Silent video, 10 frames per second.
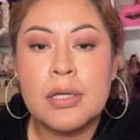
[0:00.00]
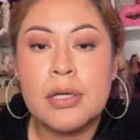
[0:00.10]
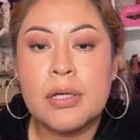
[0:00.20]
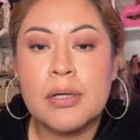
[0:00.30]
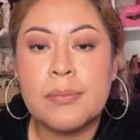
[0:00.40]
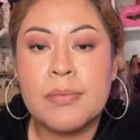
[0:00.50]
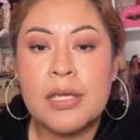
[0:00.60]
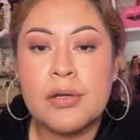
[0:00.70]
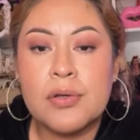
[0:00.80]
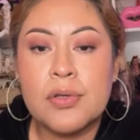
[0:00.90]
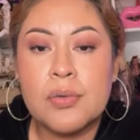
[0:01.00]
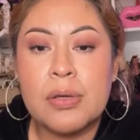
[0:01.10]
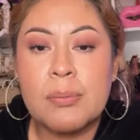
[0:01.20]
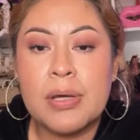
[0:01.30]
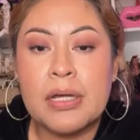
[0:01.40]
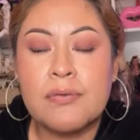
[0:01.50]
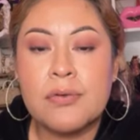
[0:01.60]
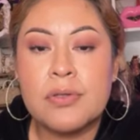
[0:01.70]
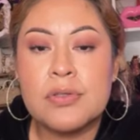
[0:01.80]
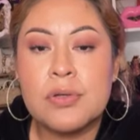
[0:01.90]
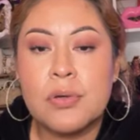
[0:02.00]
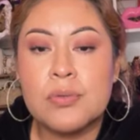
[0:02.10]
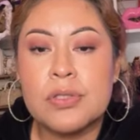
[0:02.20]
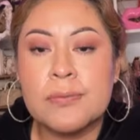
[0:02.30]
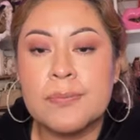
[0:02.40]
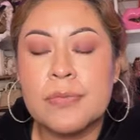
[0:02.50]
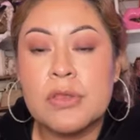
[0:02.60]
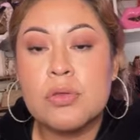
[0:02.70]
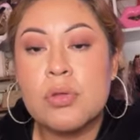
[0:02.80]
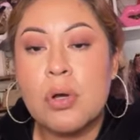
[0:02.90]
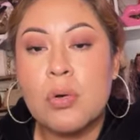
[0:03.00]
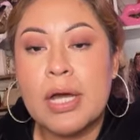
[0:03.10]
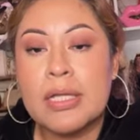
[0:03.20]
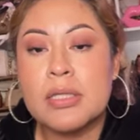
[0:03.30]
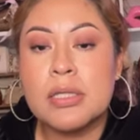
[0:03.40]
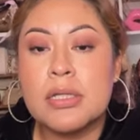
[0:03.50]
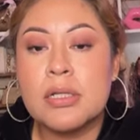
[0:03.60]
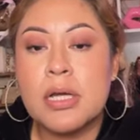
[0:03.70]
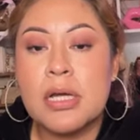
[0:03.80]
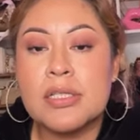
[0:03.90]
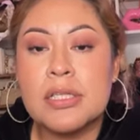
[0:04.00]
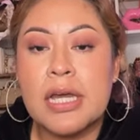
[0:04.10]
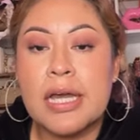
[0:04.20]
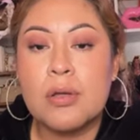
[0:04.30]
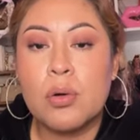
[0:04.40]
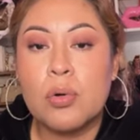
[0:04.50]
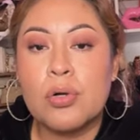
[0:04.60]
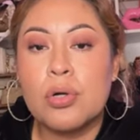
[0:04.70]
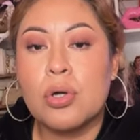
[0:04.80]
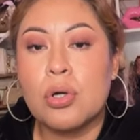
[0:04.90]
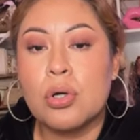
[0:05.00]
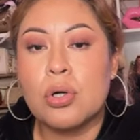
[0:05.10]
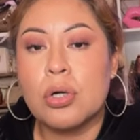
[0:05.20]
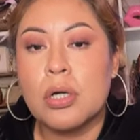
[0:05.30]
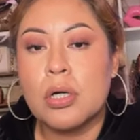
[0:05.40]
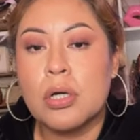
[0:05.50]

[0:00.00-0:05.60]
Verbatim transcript: Um, hey girl, you went back for the tote. No, I did not. I ordered her.